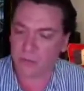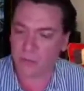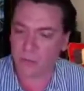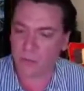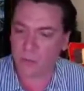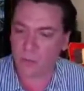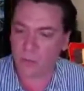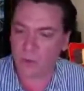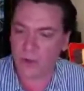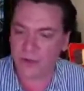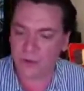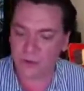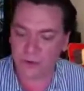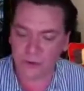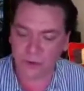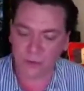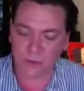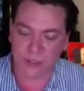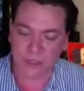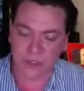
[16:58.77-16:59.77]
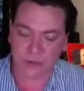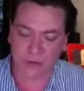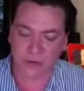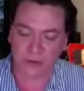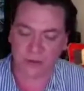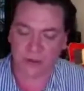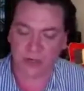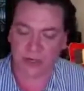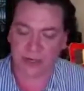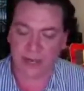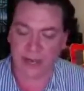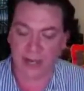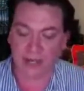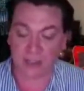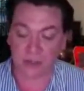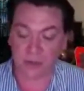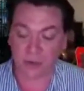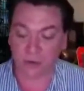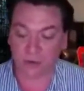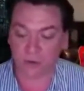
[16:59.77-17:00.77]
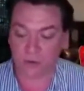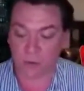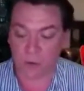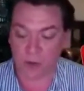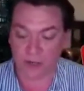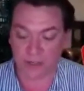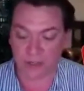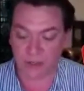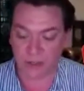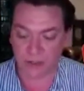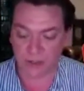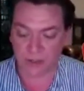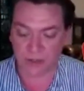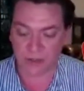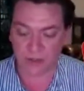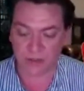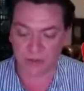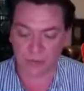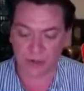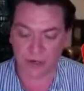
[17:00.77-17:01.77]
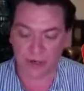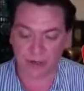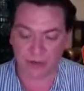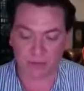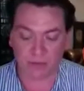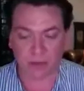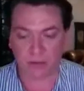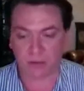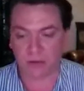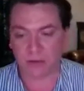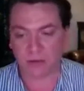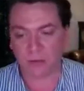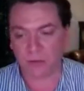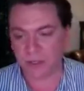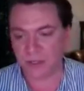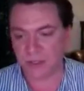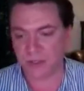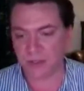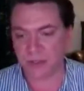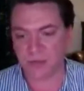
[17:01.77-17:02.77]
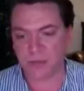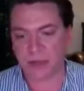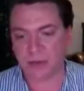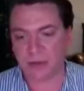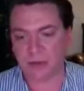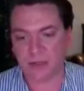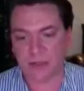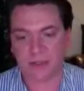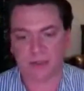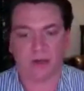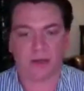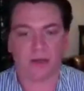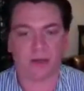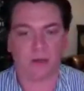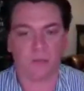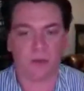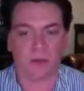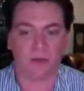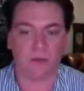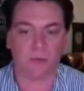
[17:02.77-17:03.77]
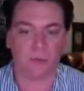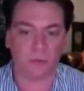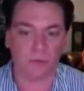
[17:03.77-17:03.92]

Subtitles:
when you're doing research, you try to ask questions, right? Like the questions about this document that